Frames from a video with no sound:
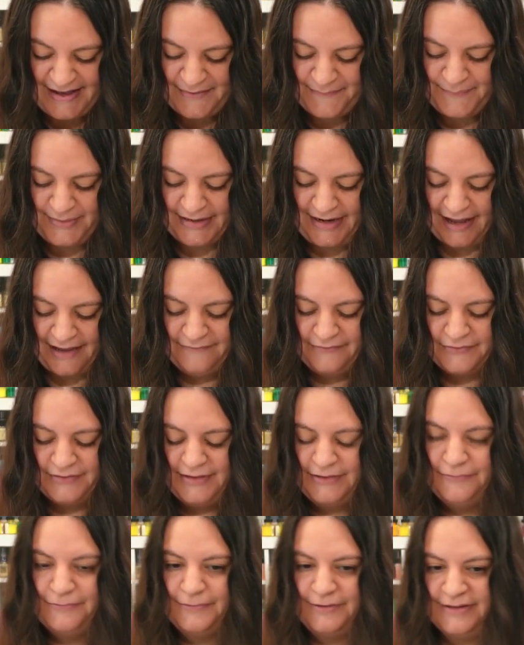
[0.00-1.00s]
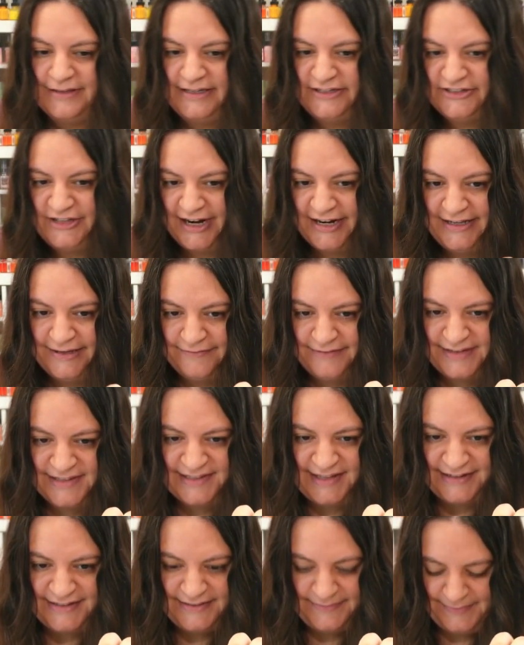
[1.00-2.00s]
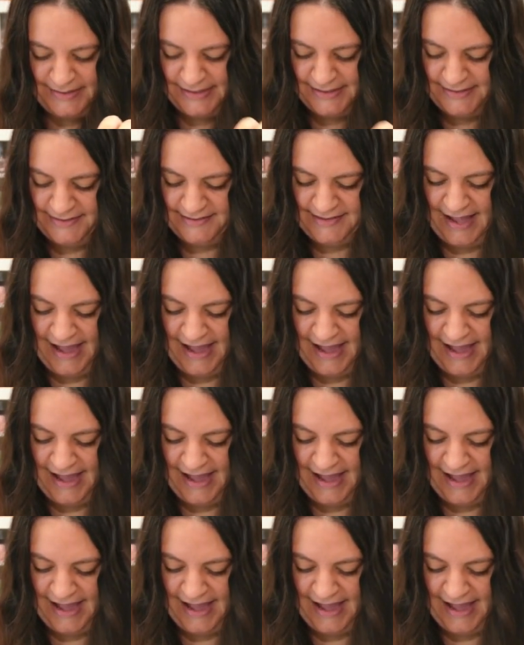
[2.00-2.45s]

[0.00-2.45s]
But I've only really tried it with sentiments